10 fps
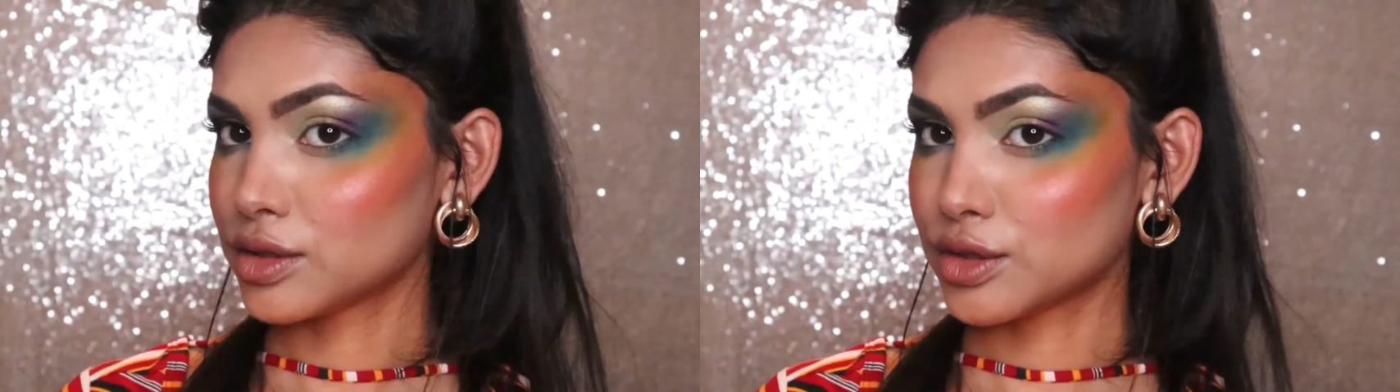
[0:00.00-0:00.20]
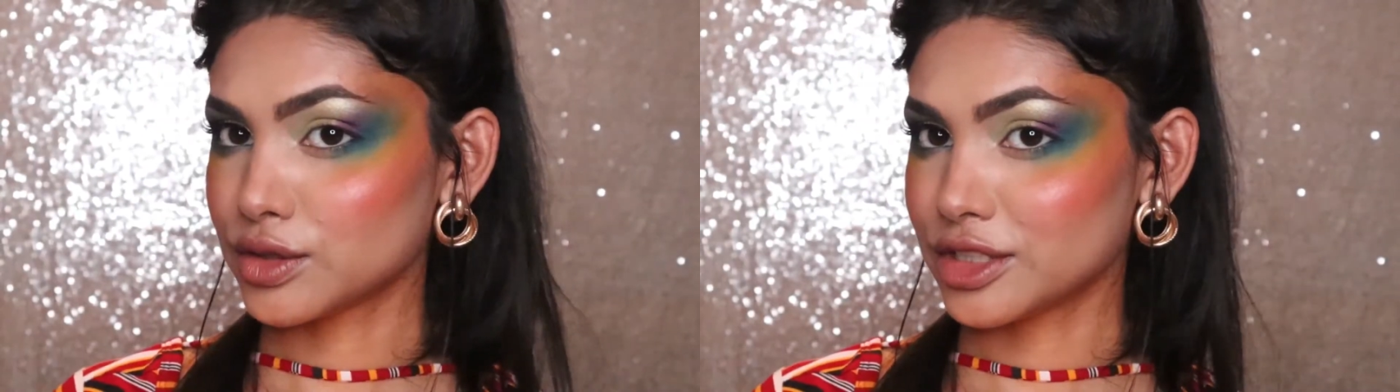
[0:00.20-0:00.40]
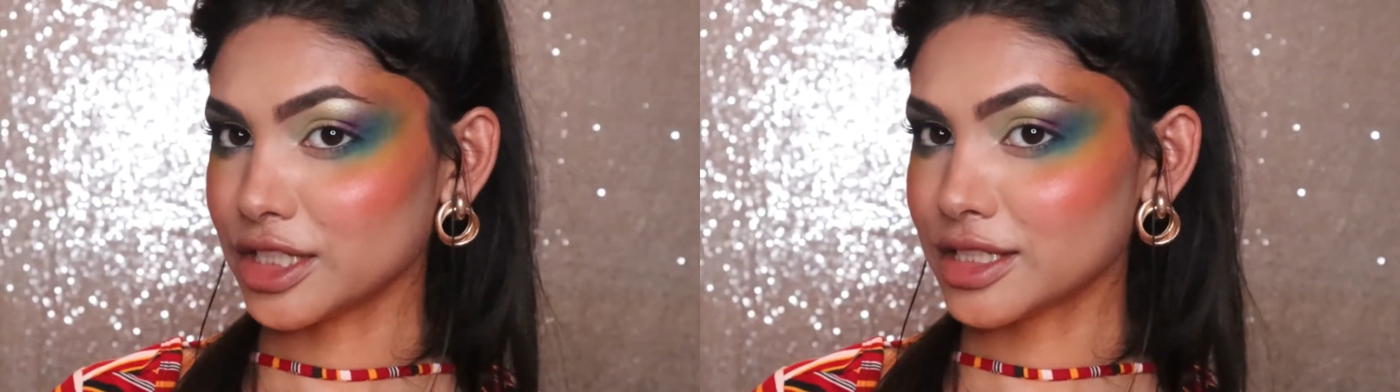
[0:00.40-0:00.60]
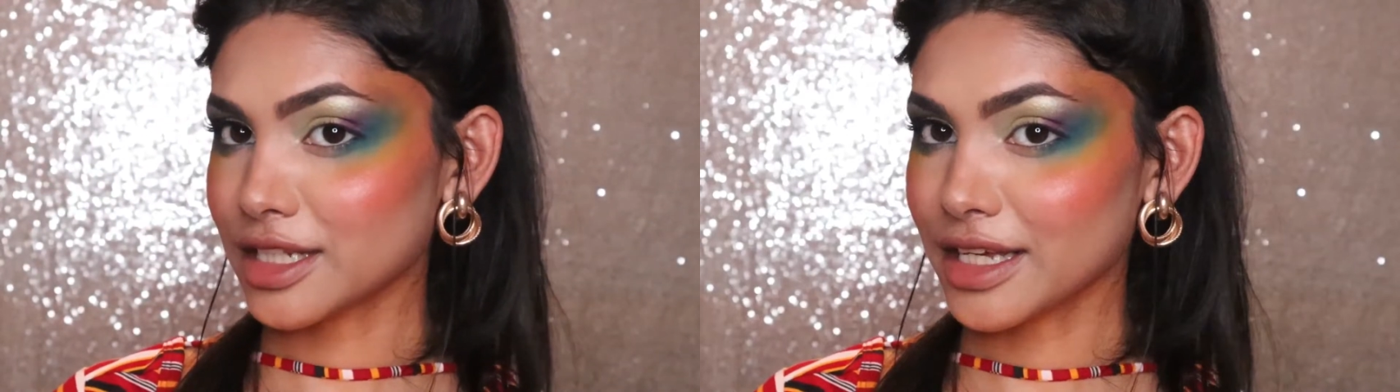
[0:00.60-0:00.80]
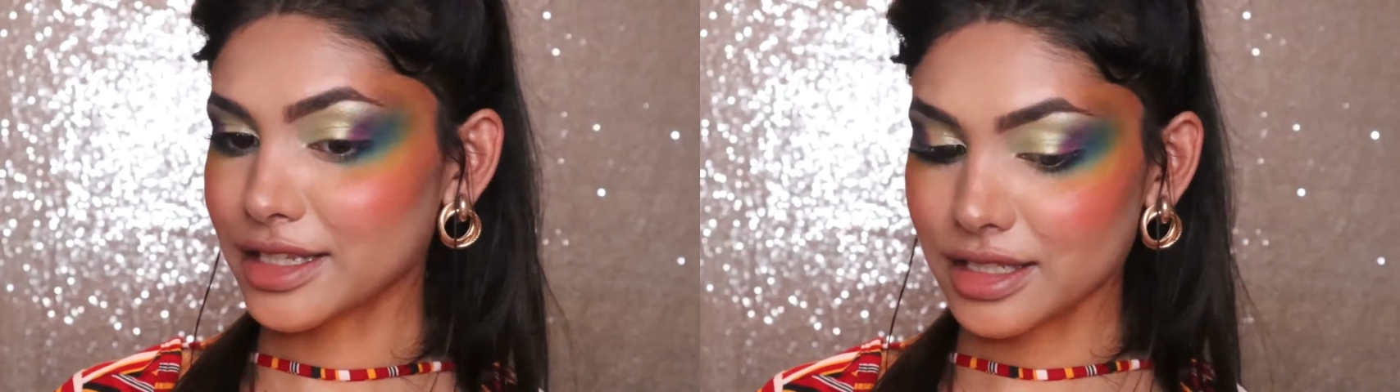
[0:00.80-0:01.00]
so just
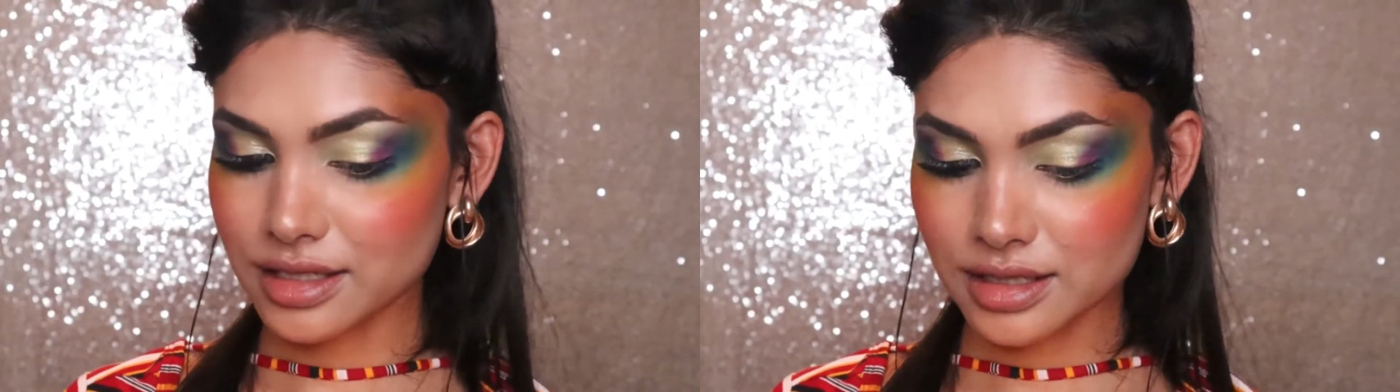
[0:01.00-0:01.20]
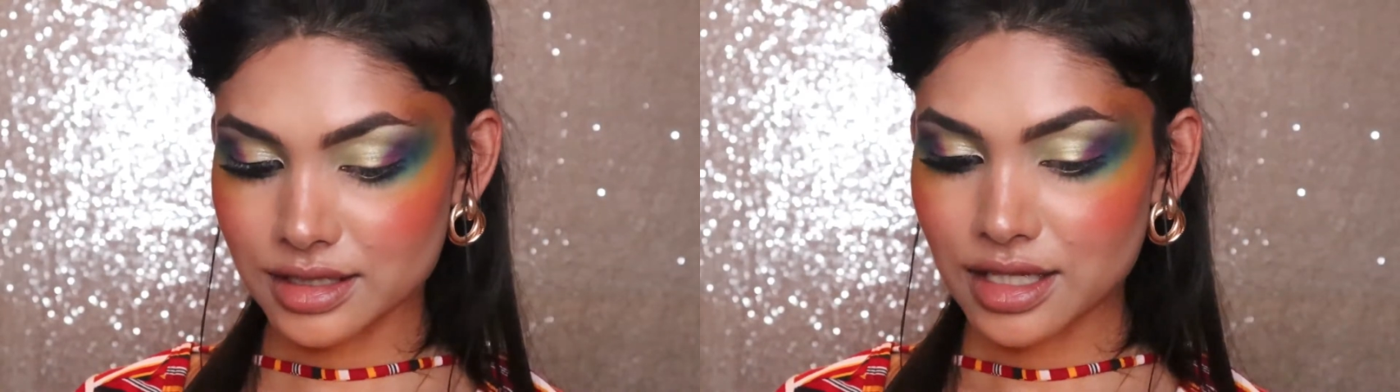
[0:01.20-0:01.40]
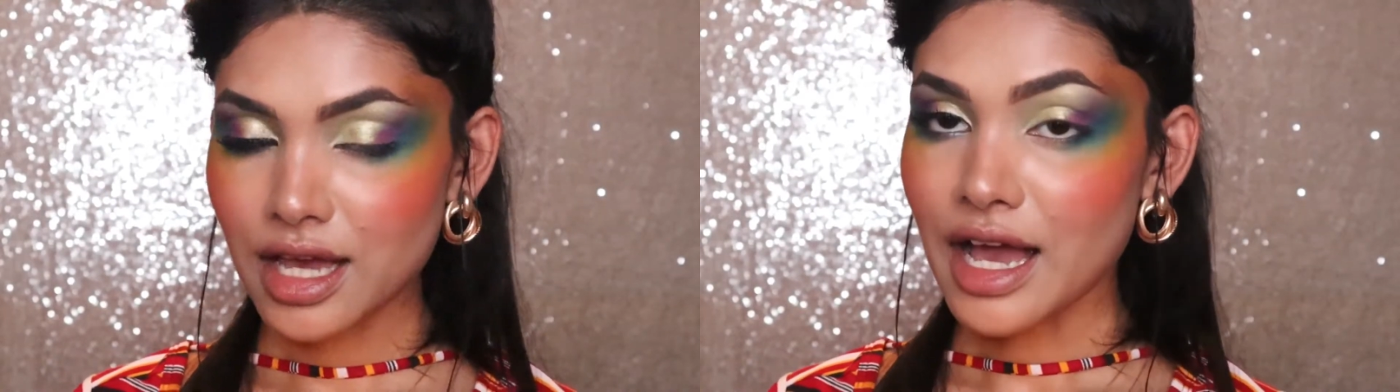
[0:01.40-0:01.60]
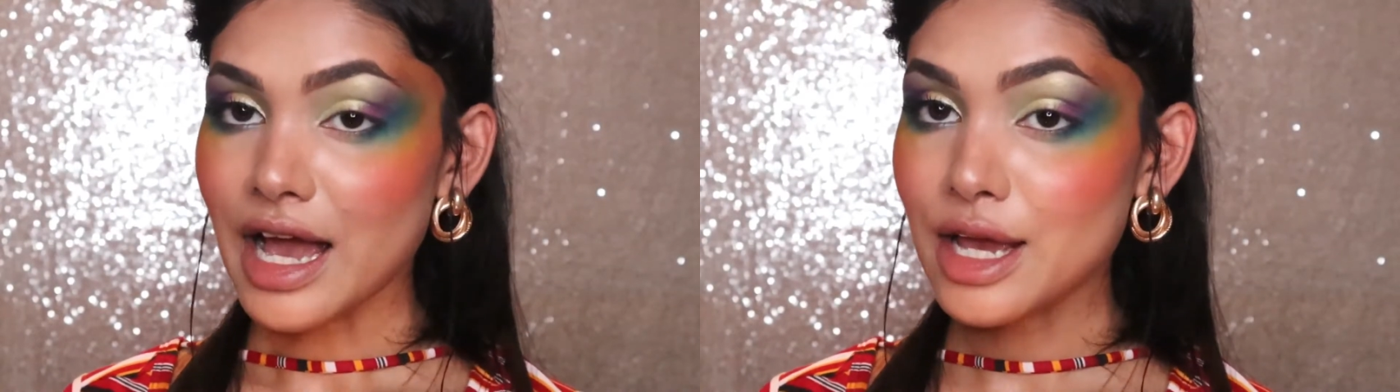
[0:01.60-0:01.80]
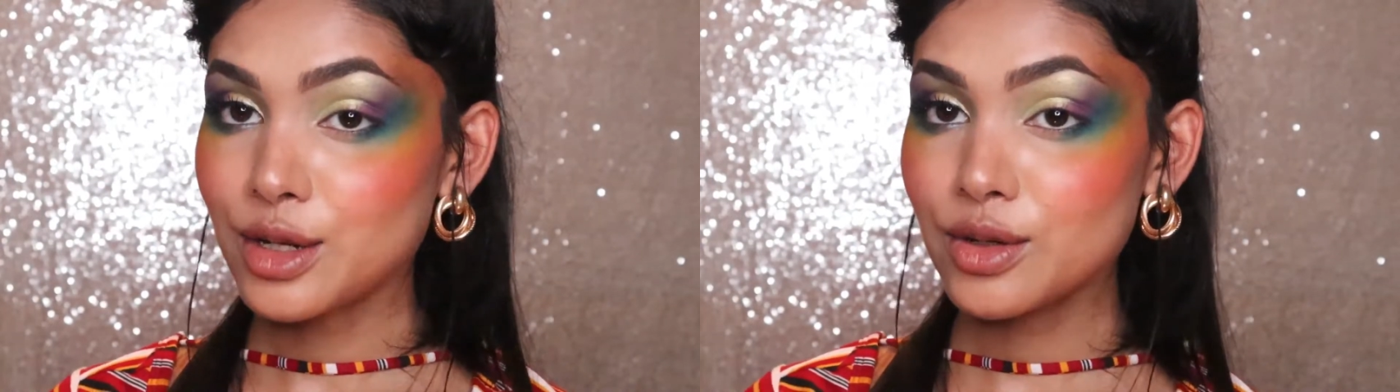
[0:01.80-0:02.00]
like this.
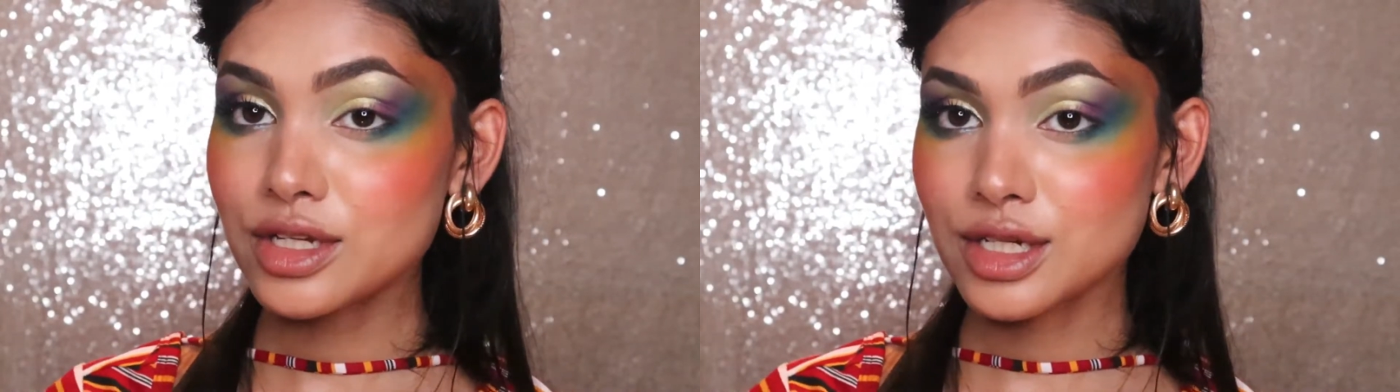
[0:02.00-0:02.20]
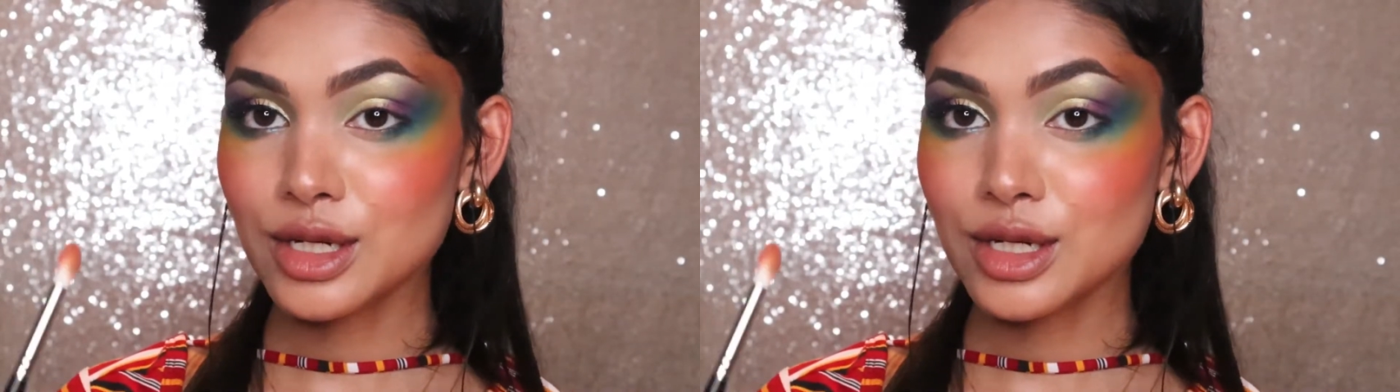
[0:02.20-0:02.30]
I know it